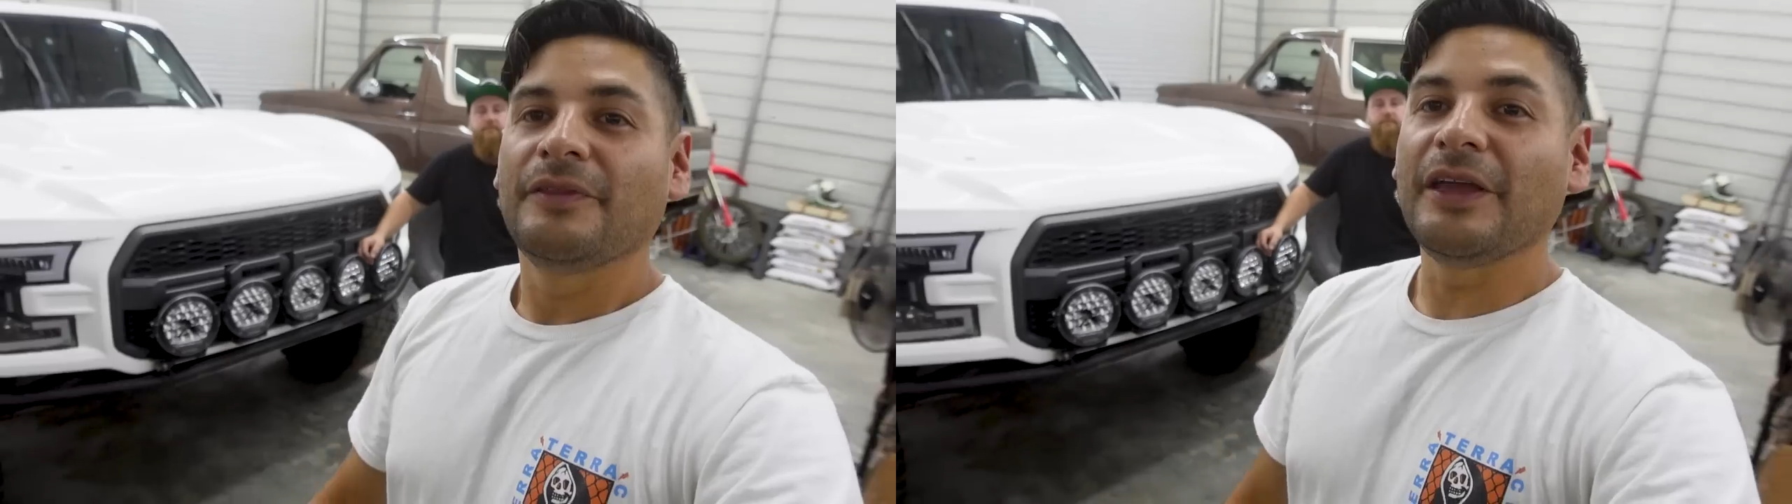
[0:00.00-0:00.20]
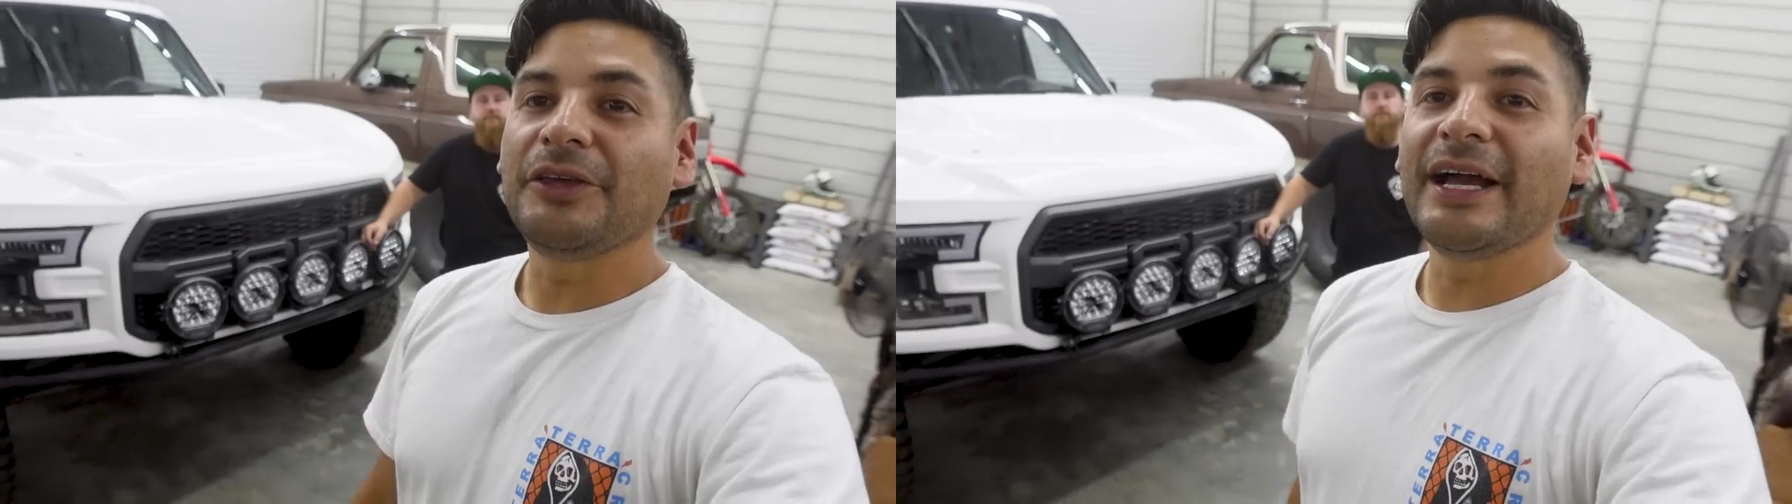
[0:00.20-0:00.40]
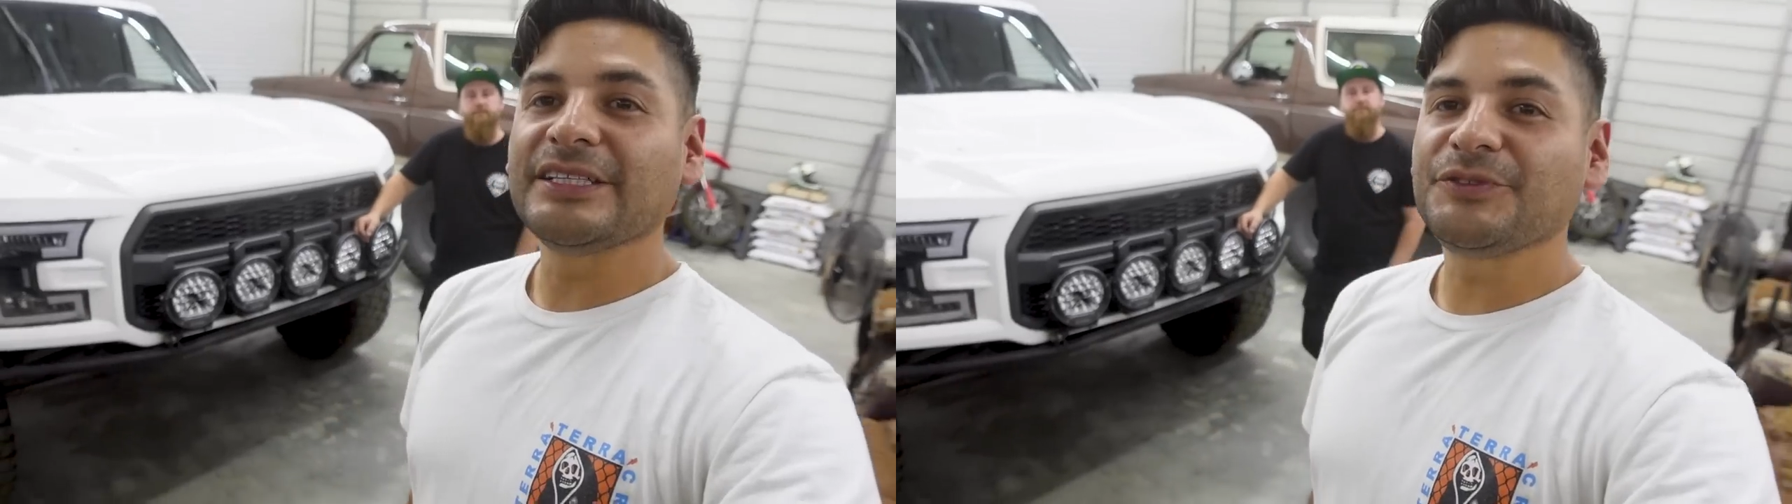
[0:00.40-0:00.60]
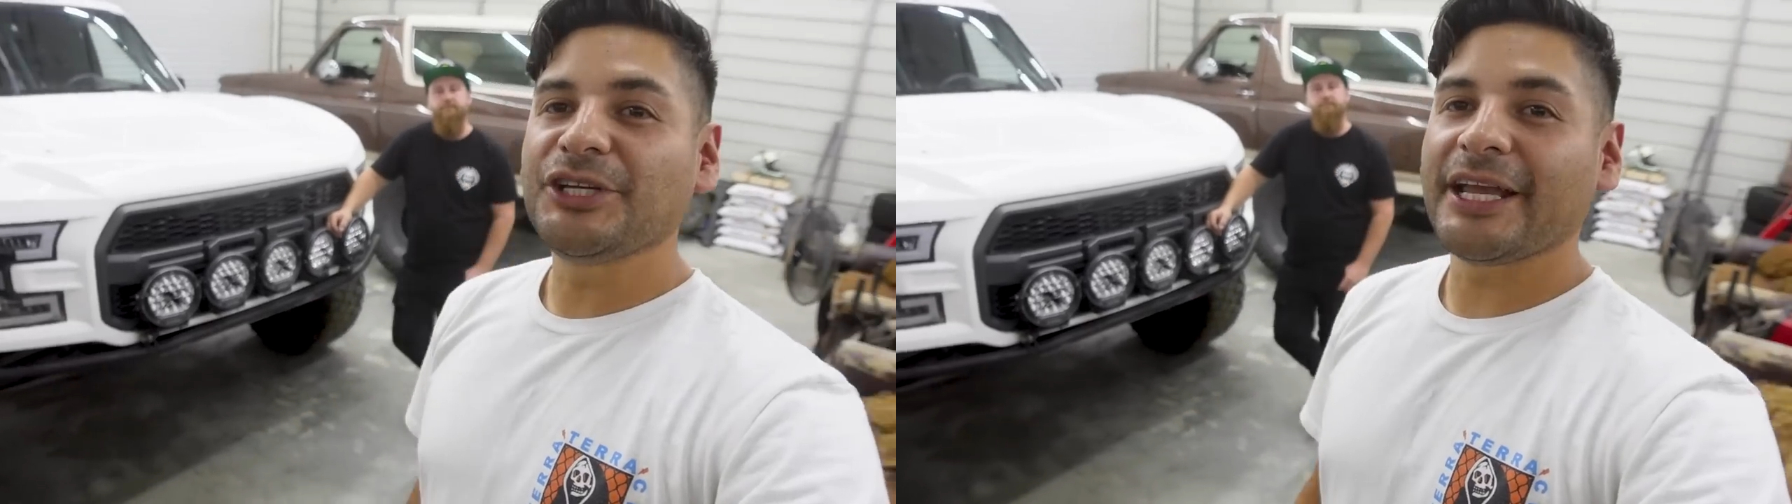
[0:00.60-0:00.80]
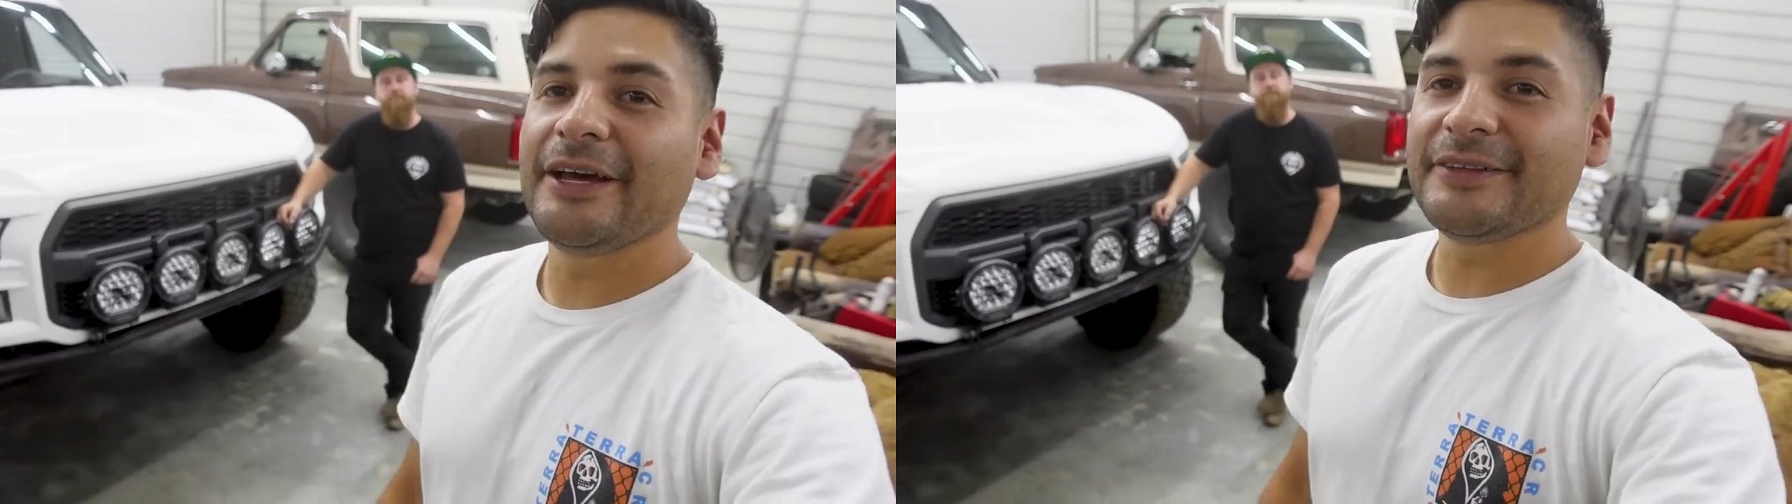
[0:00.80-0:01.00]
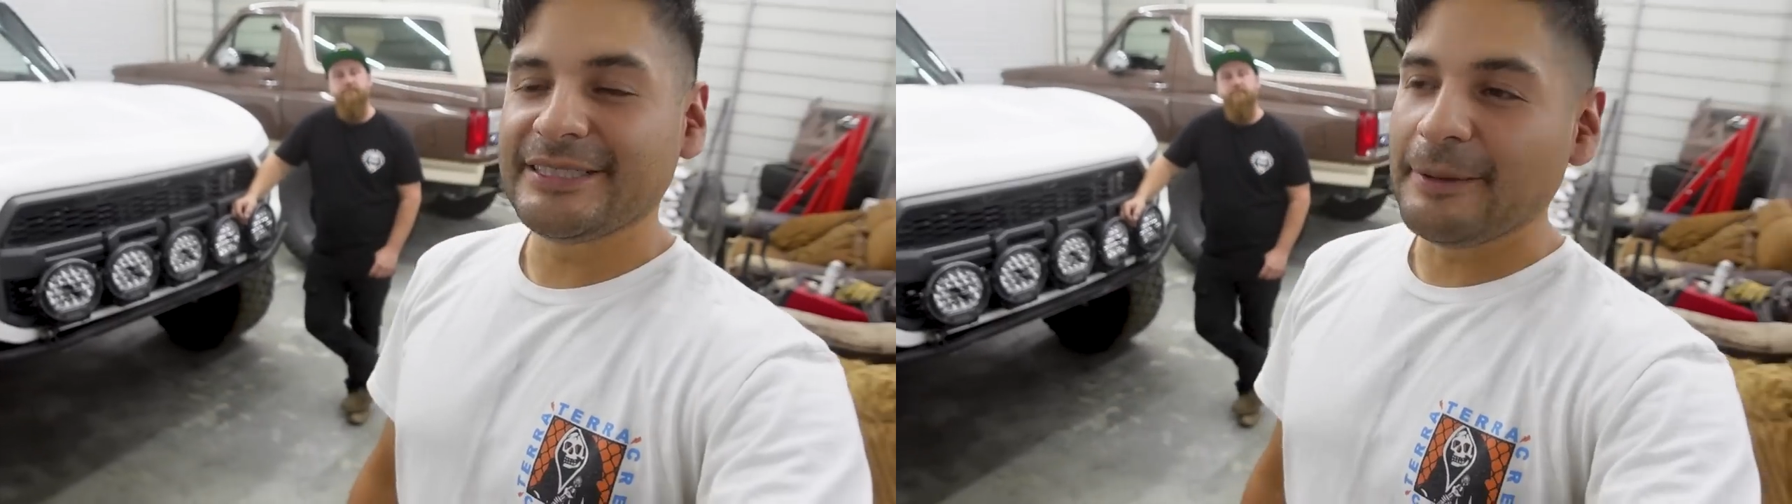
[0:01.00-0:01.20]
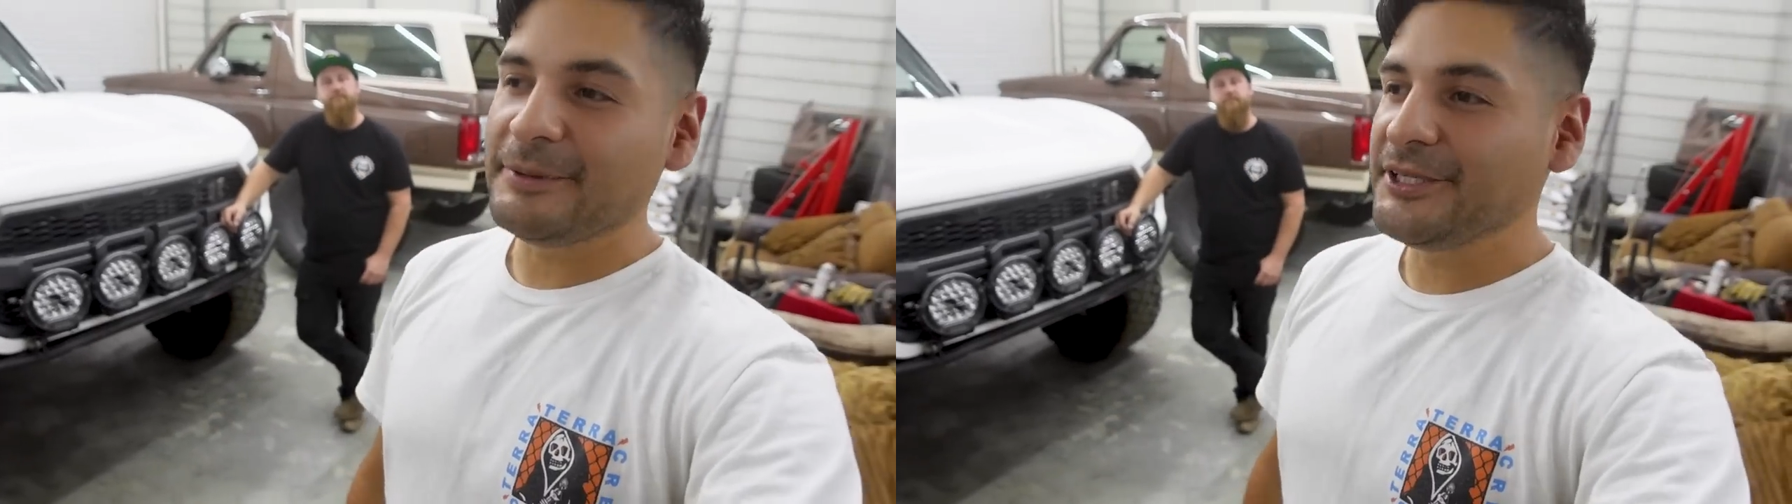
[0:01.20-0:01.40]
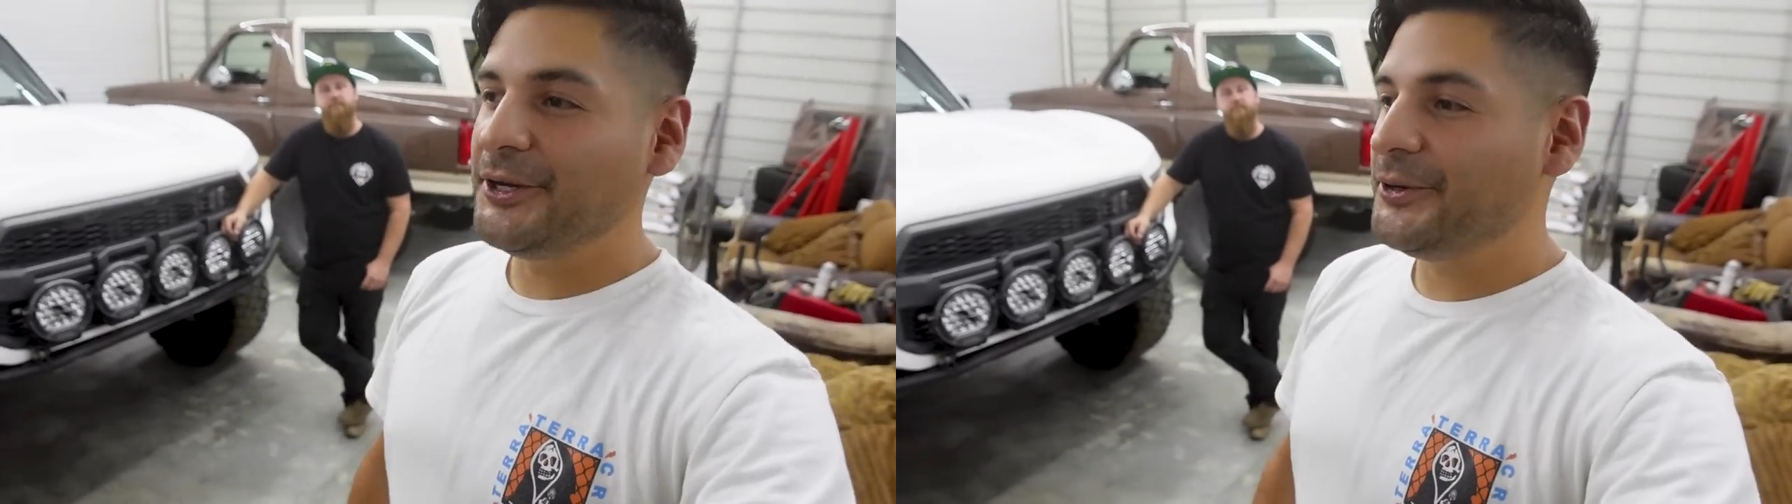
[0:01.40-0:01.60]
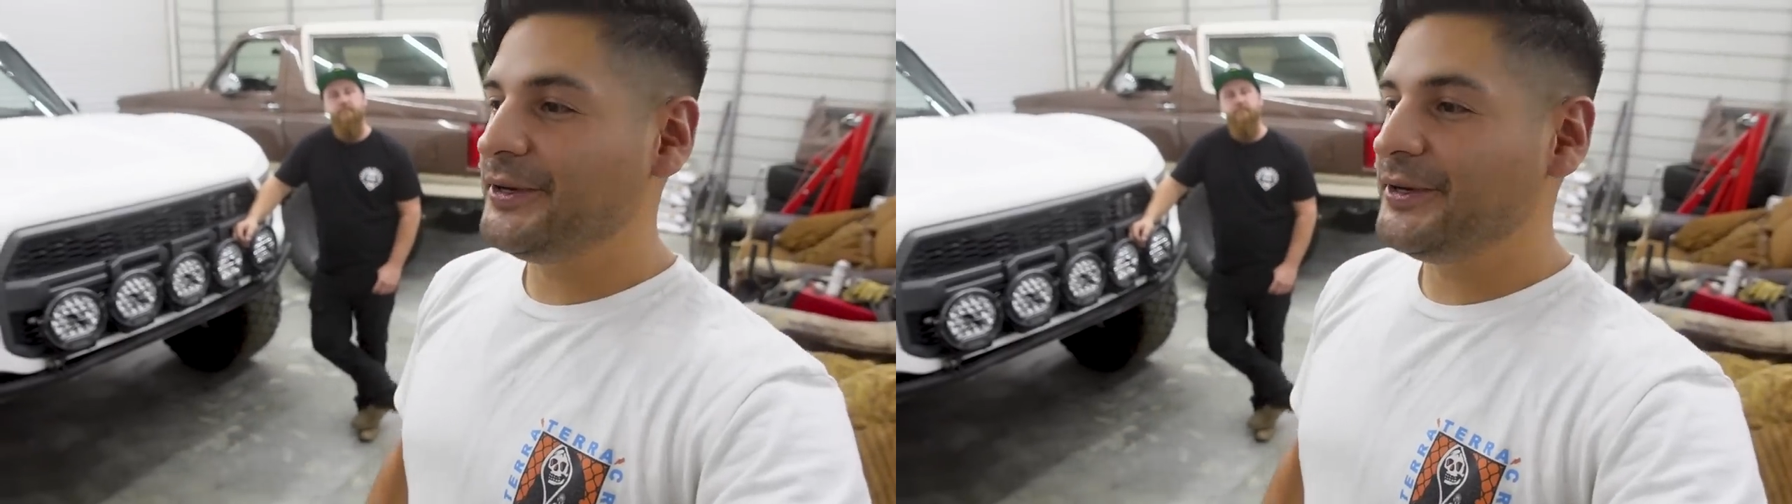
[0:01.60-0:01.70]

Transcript: Thank you guys for checking out this episode.